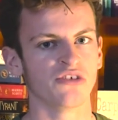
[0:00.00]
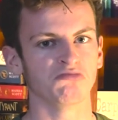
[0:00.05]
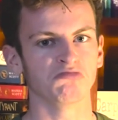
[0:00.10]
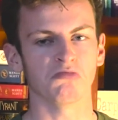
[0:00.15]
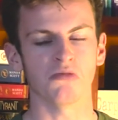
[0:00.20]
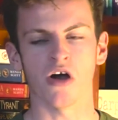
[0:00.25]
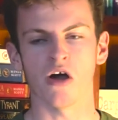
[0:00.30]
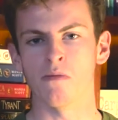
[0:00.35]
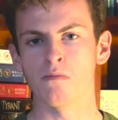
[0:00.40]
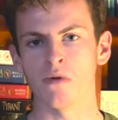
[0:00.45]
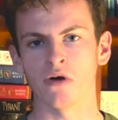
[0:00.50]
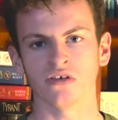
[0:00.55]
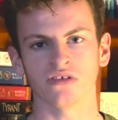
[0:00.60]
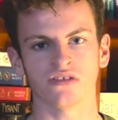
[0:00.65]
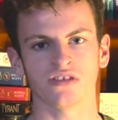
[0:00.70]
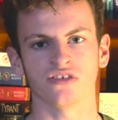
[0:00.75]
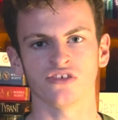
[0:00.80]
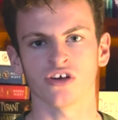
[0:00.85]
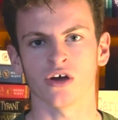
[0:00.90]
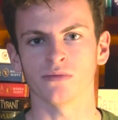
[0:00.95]
amongst
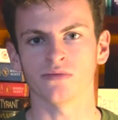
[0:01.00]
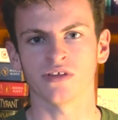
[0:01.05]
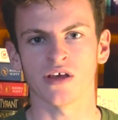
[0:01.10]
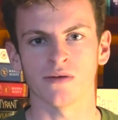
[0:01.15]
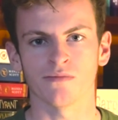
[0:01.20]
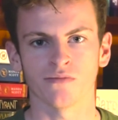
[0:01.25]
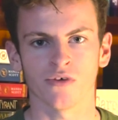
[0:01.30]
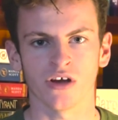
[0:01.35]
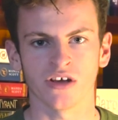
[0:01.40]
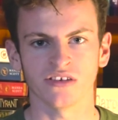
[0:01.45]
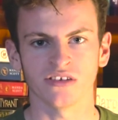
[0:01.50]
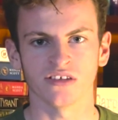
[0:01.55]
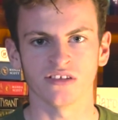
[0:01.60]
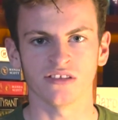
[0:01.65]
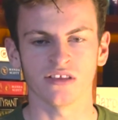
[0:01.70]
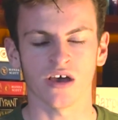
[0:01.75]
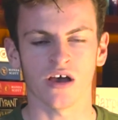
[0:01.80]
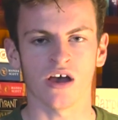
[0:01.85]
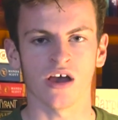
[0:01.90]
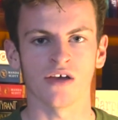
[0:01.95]
the top 10 writers
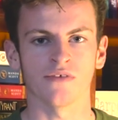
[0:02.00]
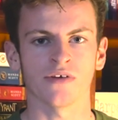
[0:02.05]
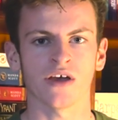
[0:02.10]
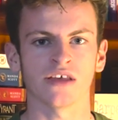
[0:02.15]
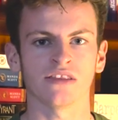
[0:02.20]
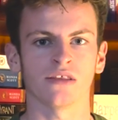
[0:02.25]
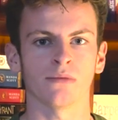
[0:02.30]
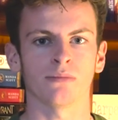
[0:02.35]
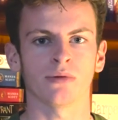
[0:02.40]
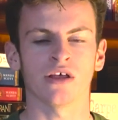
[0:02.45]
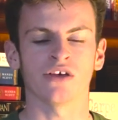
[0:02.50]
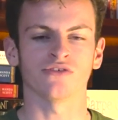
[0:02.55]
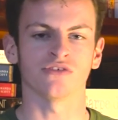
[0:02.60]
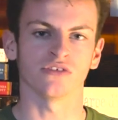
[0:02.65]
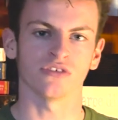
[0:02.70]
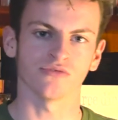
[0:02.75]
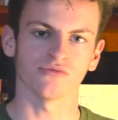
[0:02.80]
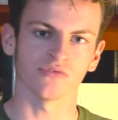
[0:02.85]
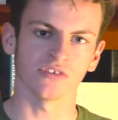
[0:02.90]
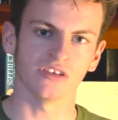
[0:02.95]
that I've had the pleasure
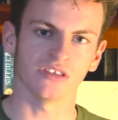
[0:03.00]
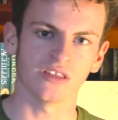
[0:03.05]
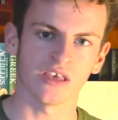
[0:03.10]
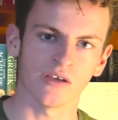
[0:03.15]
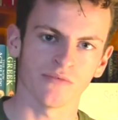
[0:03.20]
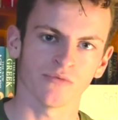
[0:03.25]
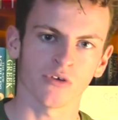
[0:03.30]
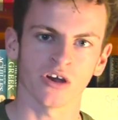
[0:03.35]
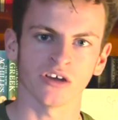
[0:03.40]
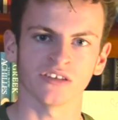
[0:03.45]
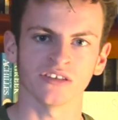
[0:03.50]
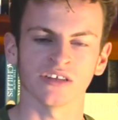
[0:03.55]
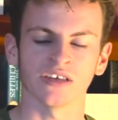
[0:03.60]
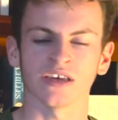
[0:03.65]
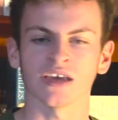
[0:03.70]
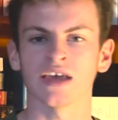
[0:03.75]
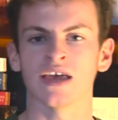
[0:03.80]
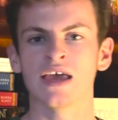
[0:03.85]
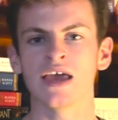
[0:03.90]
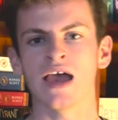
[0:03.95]
to read their
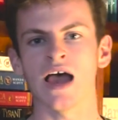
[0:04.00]
writing,